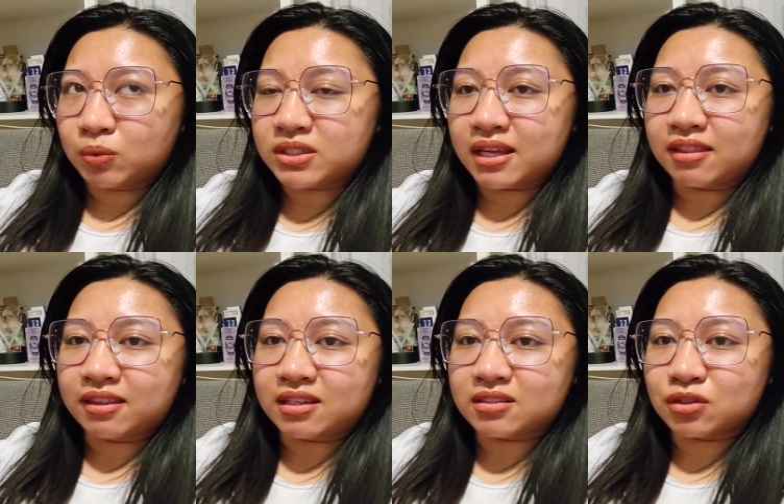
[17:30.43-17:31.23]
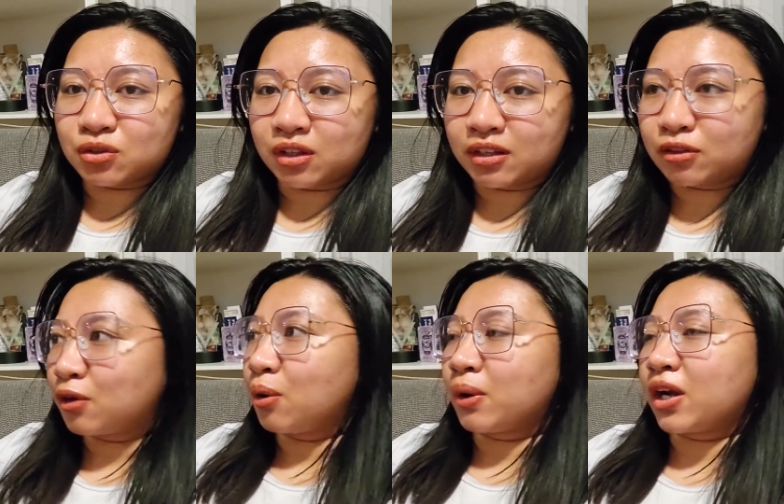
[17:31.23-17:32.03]
would say things or like
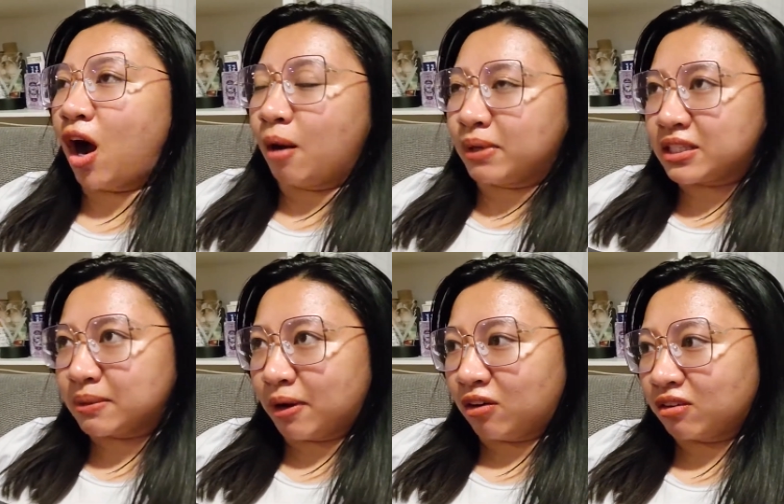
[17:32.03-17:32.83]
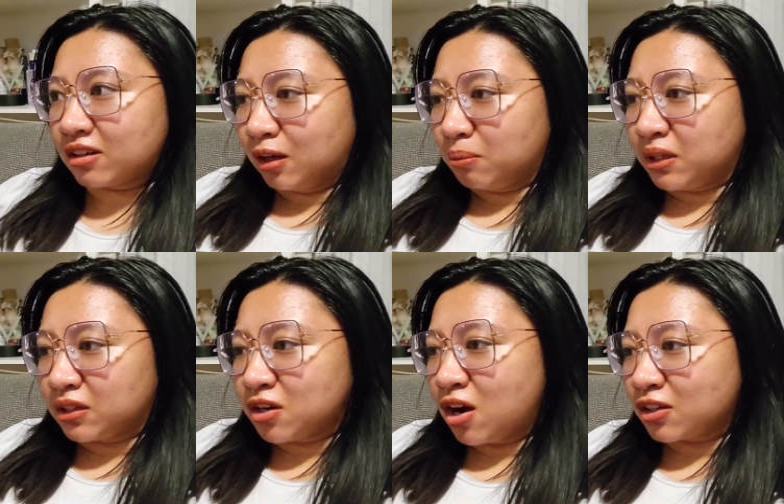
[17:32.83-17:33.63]
throw away comments about, you know, being
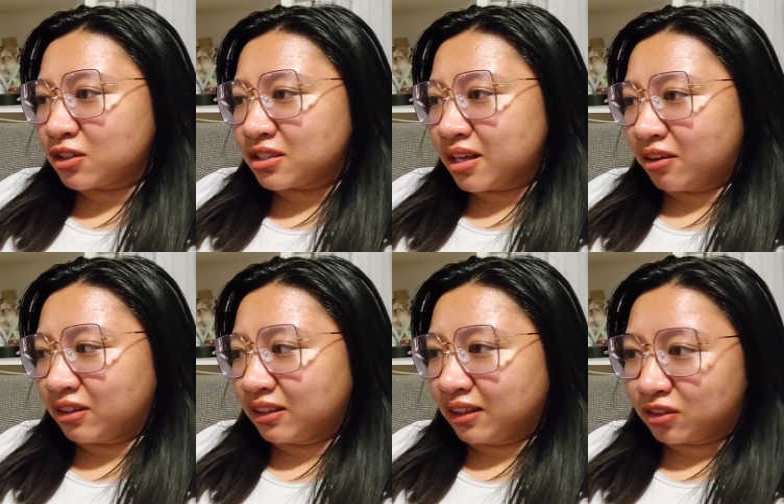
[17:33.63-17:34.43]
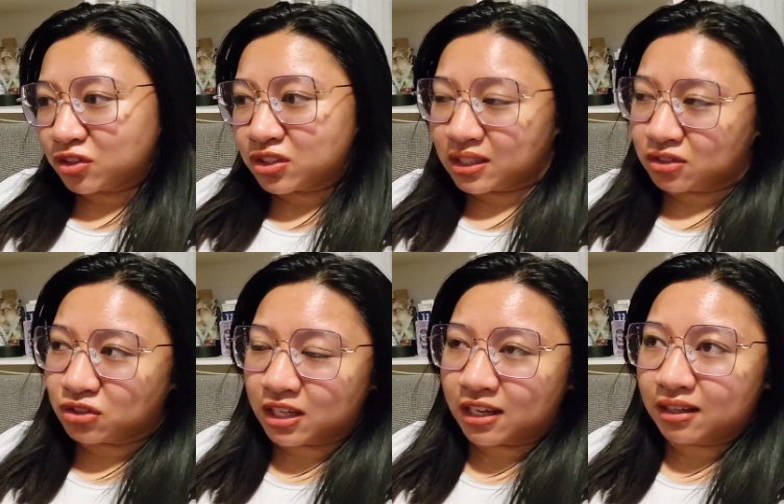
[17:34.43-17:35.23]
a doctor, etc. Like just
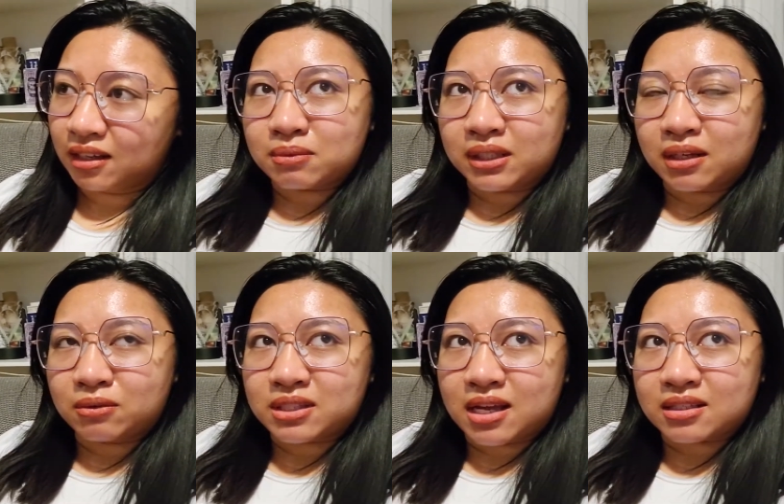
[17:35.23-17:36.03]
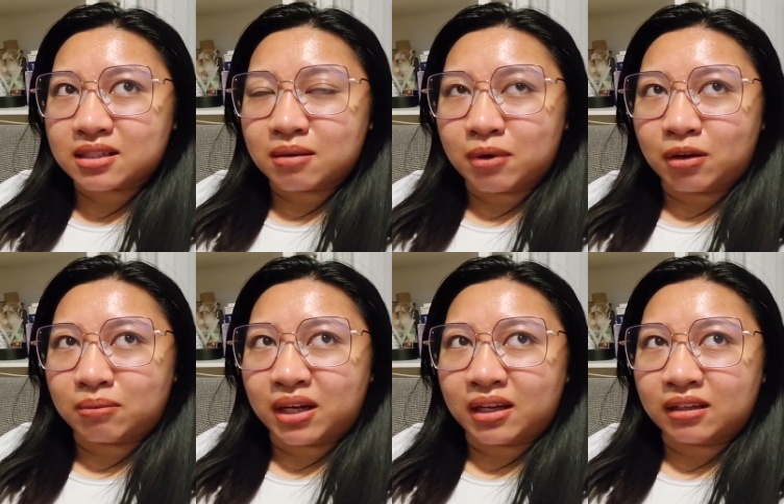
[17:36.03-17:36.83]
yesterday, my dad was asking about
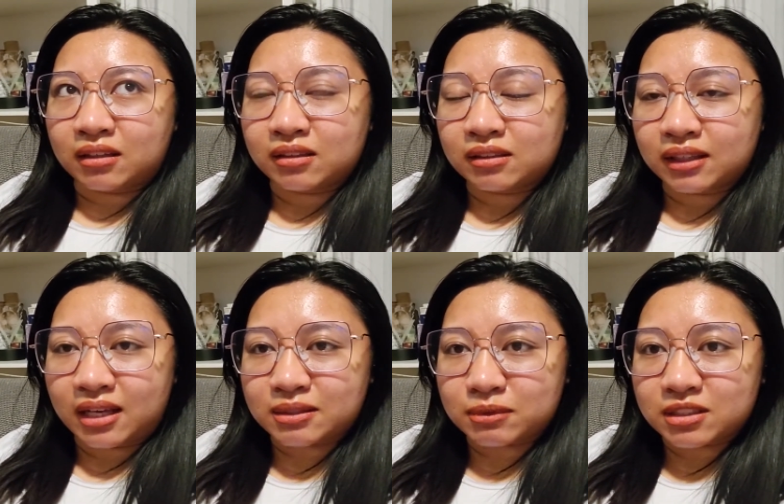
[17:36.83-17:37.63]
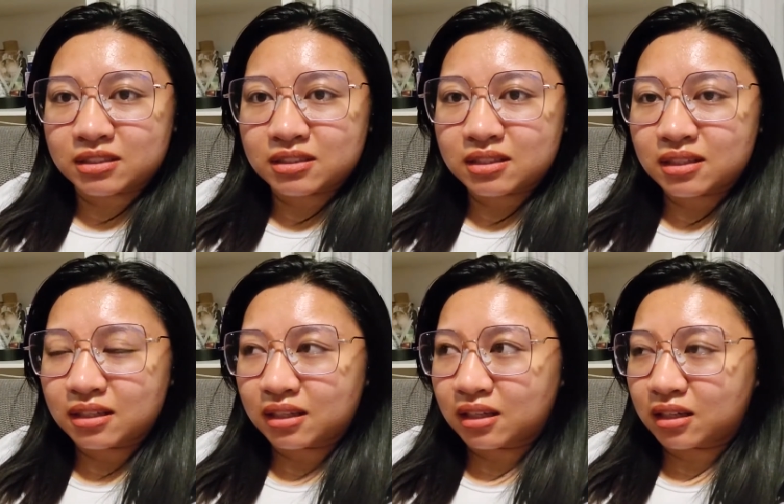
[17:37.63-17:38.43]
my classmates
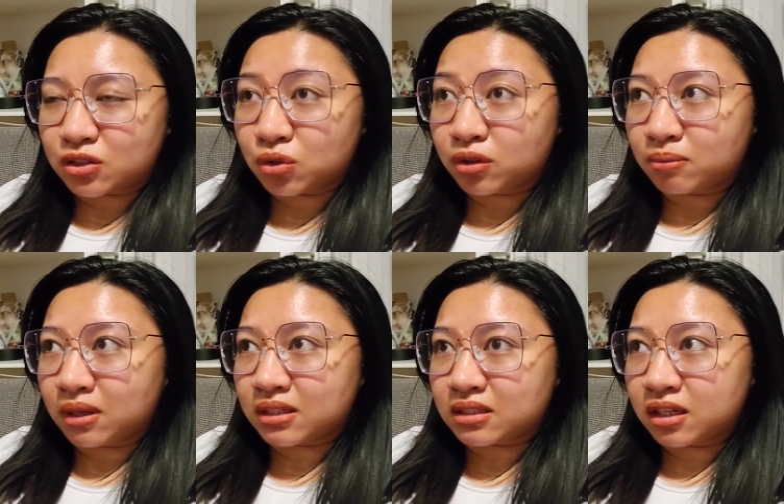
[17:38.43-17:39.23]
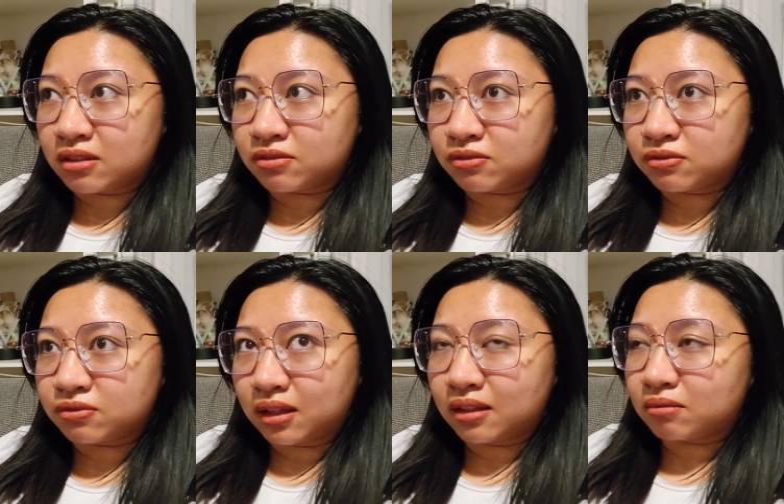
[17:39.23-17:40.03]
and I told them that they've
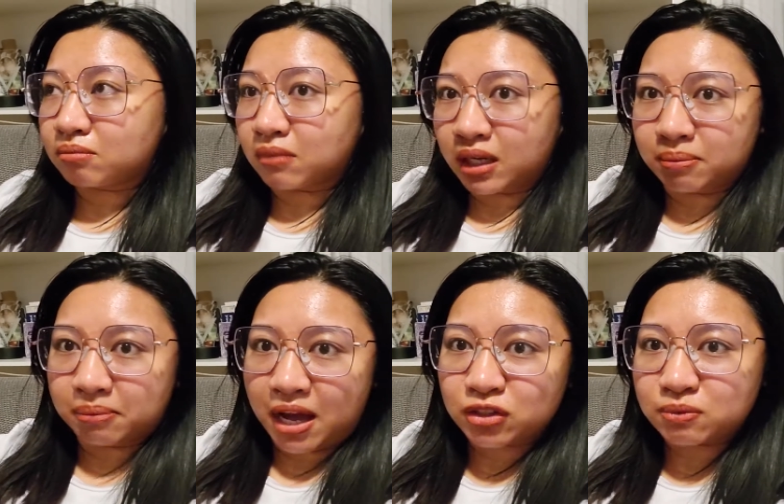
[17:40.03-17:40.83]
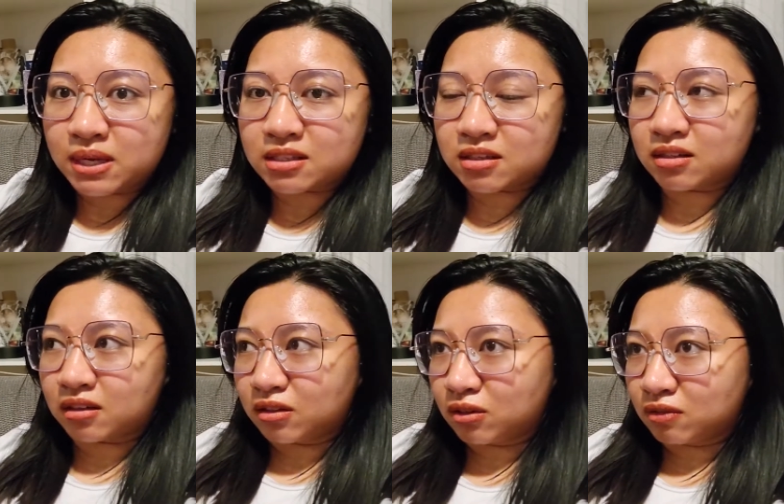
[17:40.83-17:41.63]
like my batchmates in
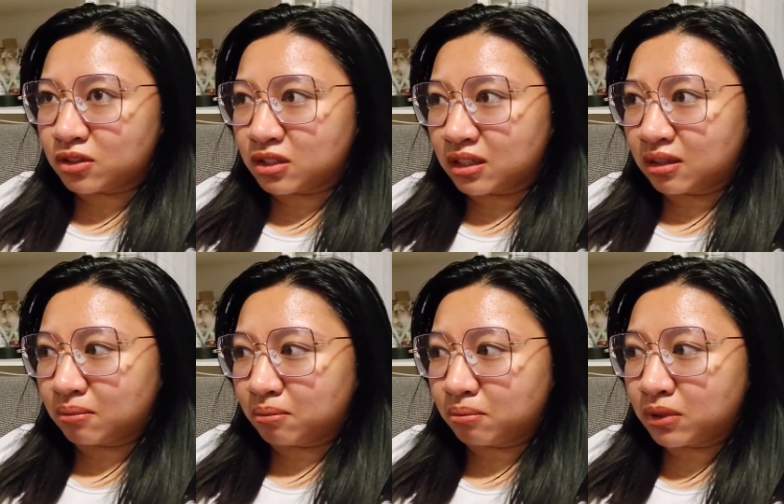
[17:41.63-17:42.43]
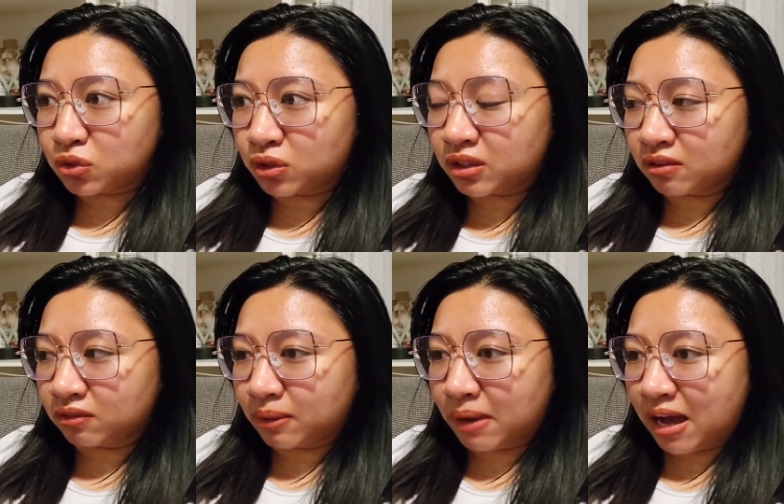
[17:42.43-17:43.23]
university, majority of
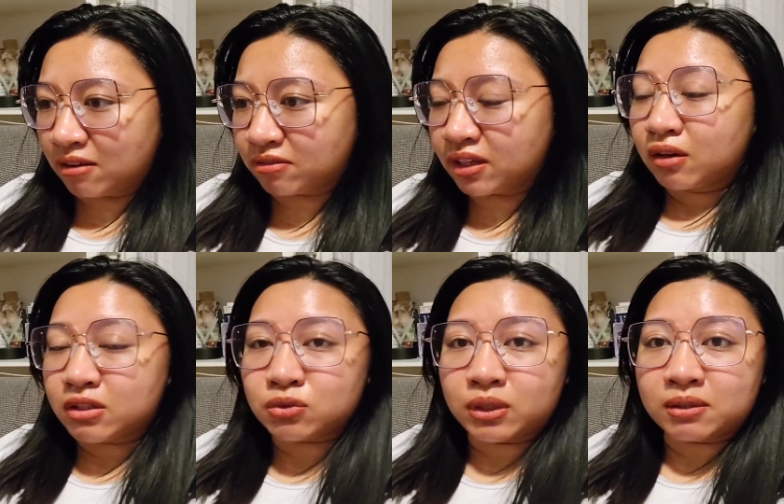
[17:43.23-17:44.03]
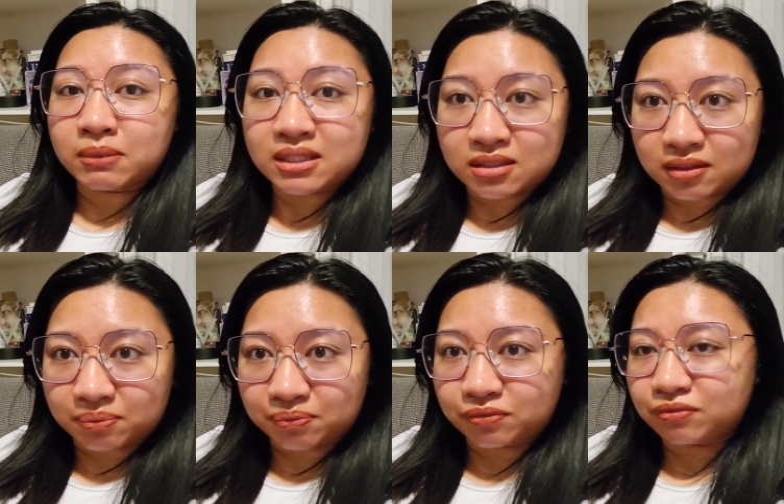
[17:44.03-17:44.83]
them have graduated
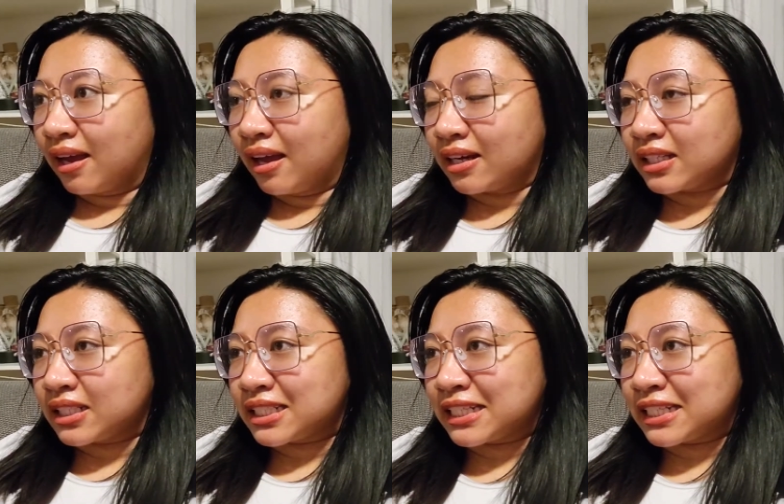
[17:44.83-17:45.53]
medicine. And